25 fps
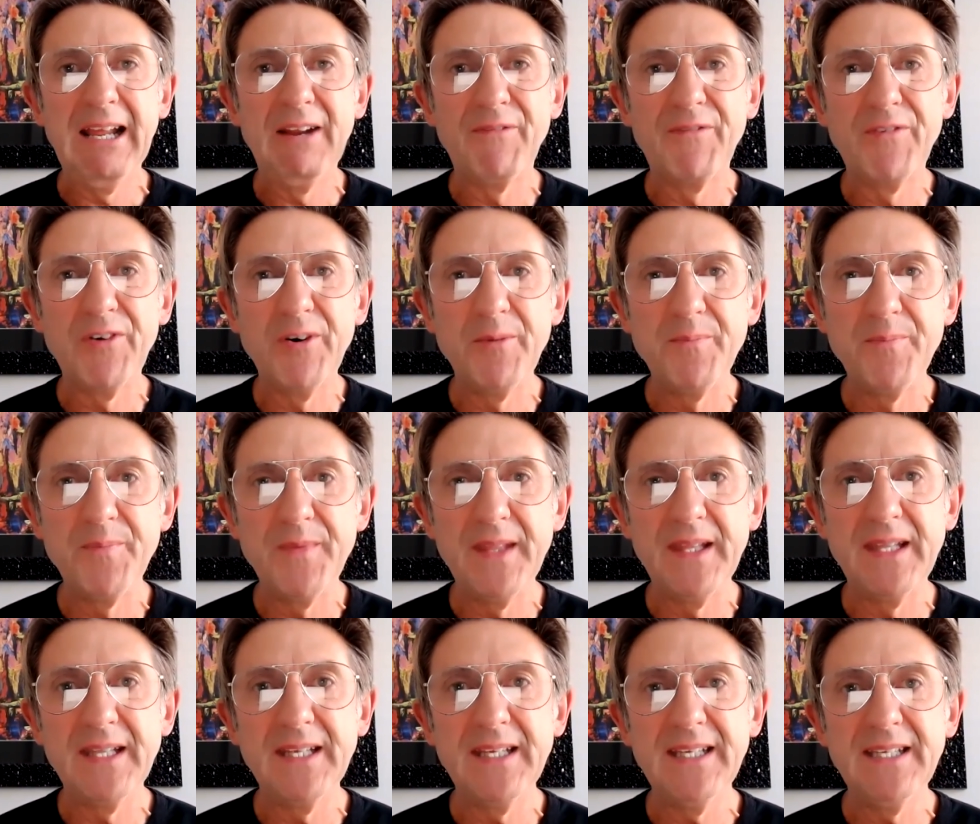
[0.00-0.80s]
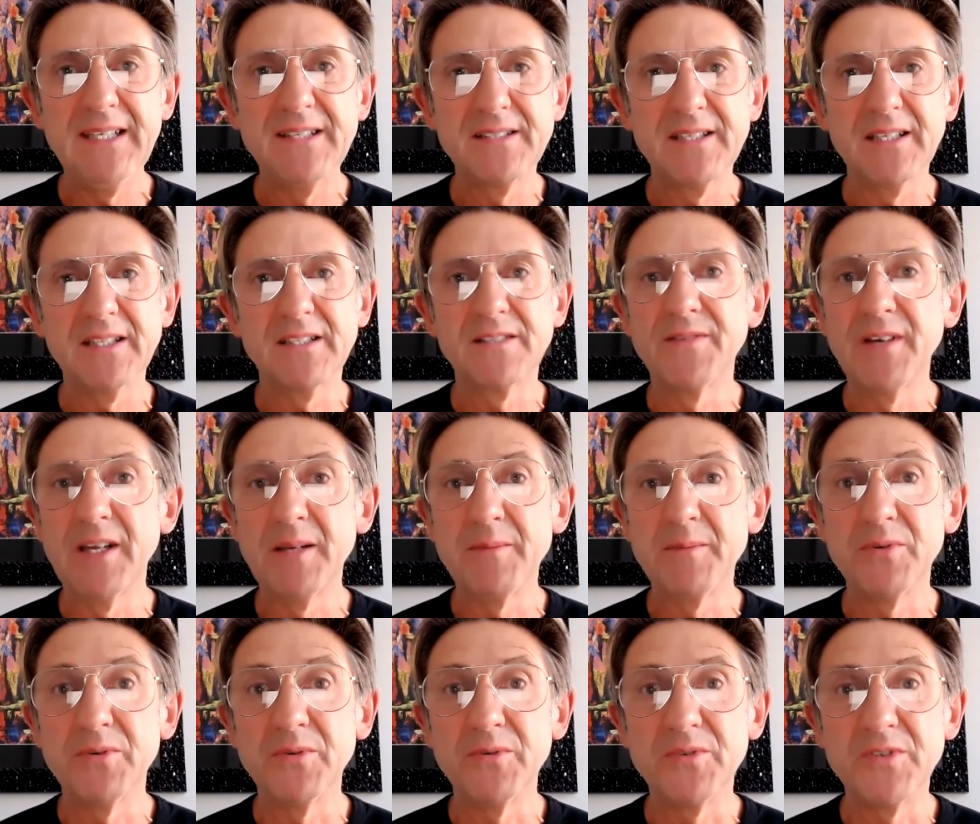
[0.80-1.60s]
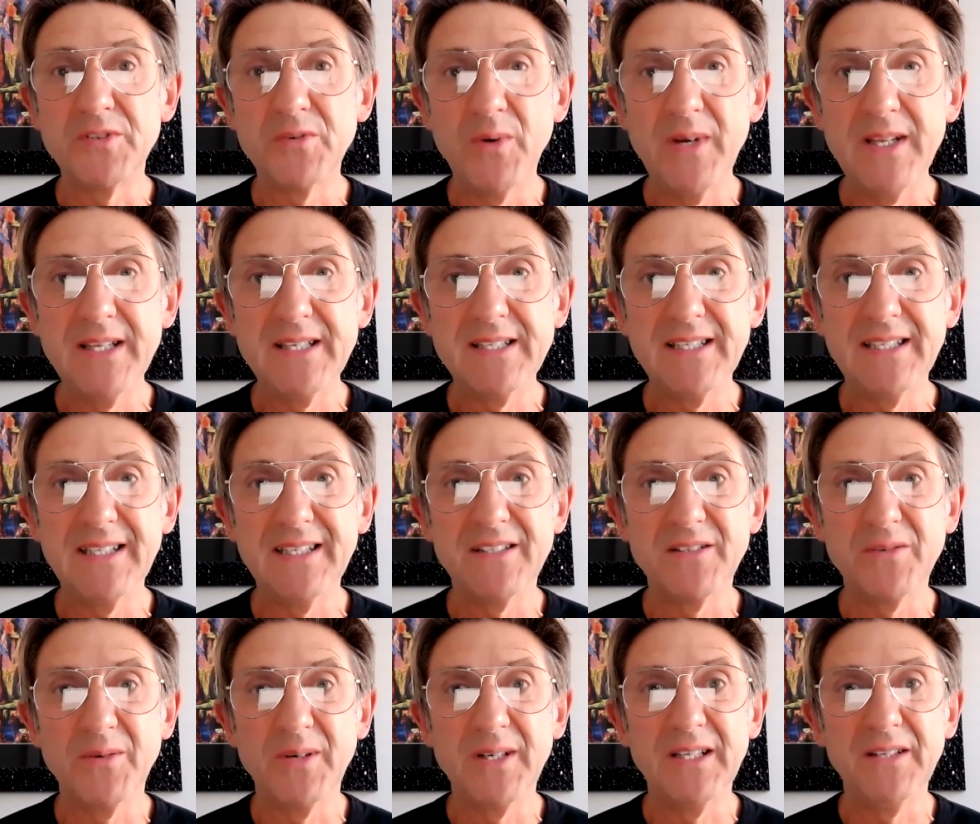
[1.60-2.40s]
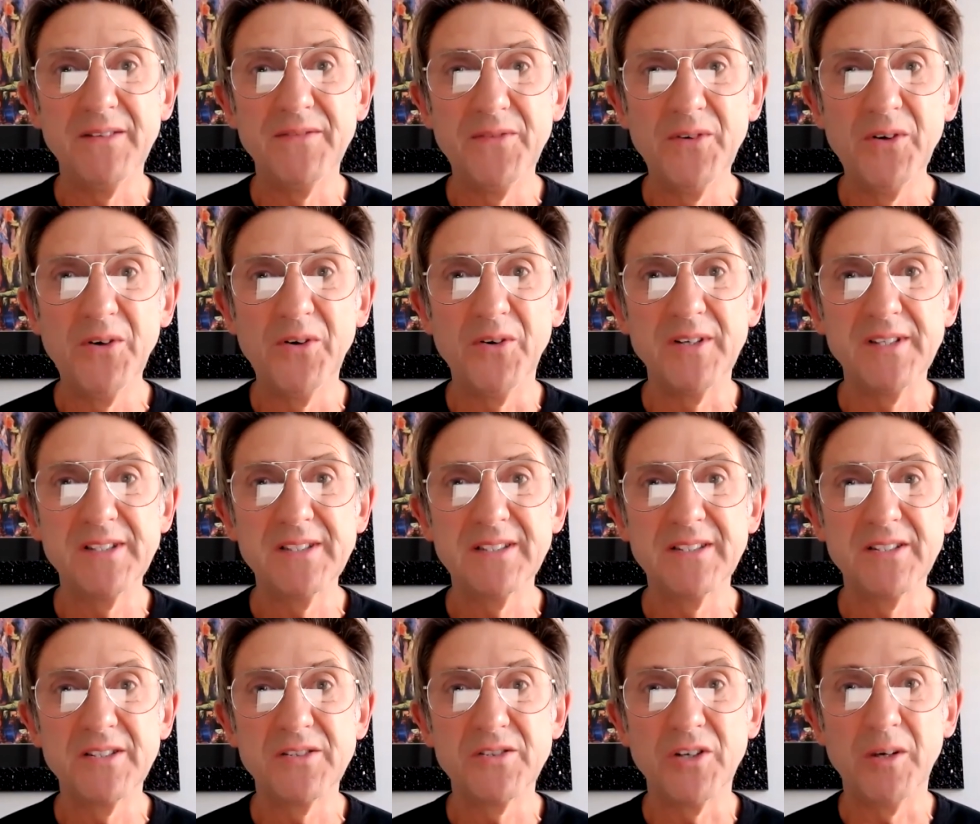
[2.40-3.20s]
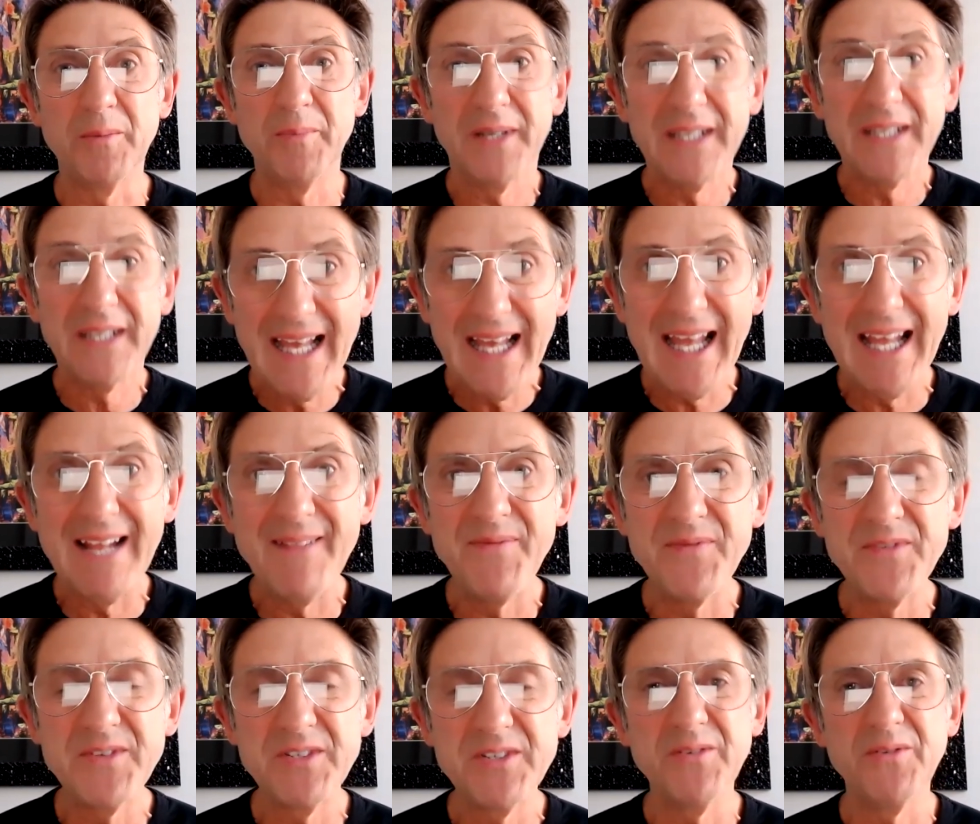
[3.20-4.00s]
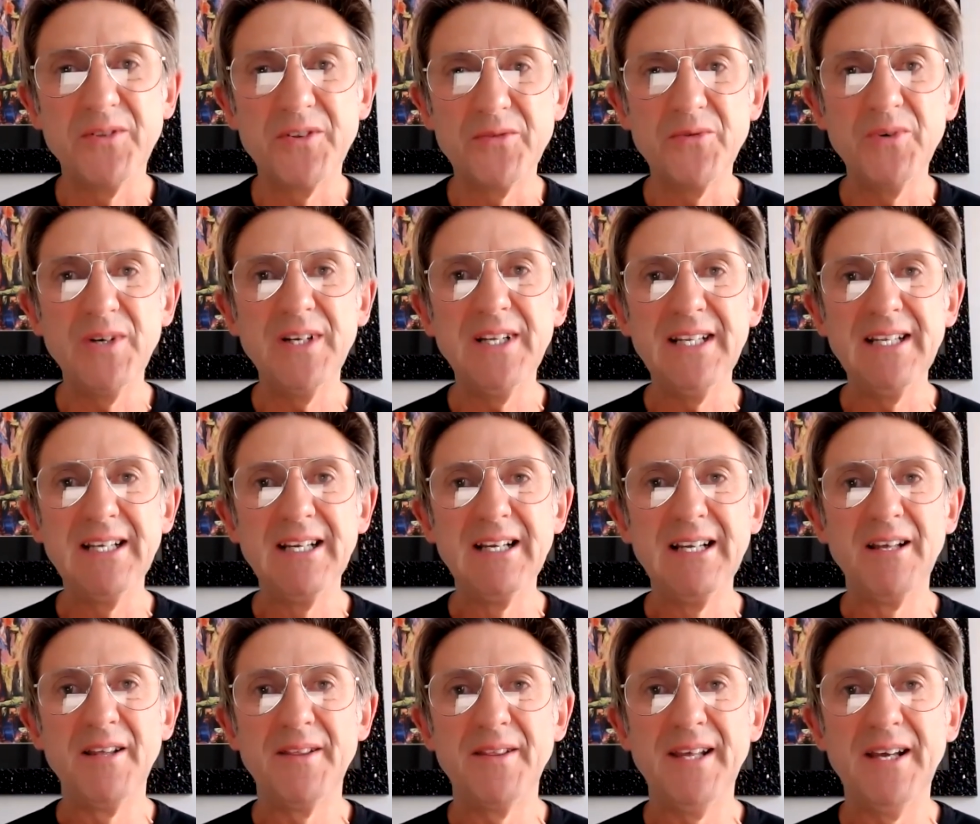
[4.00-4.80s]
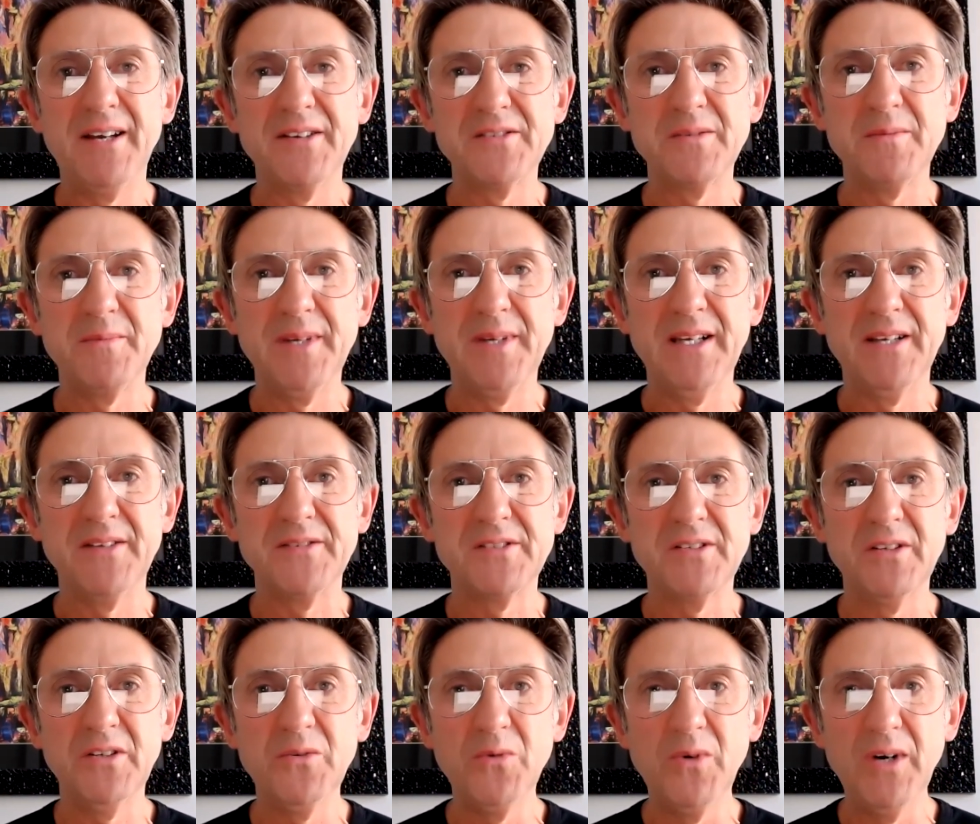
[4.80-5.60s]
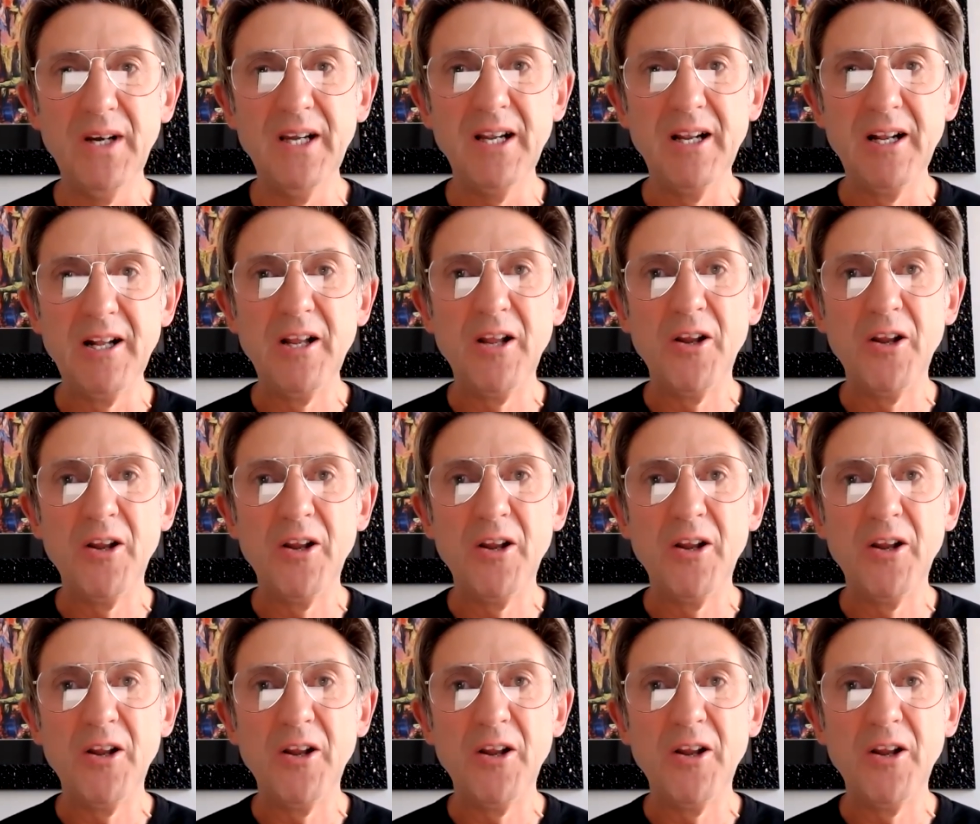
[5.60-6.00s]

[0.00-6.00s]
From the 6th of April 2024, it's going to drop again to £3,000. So quite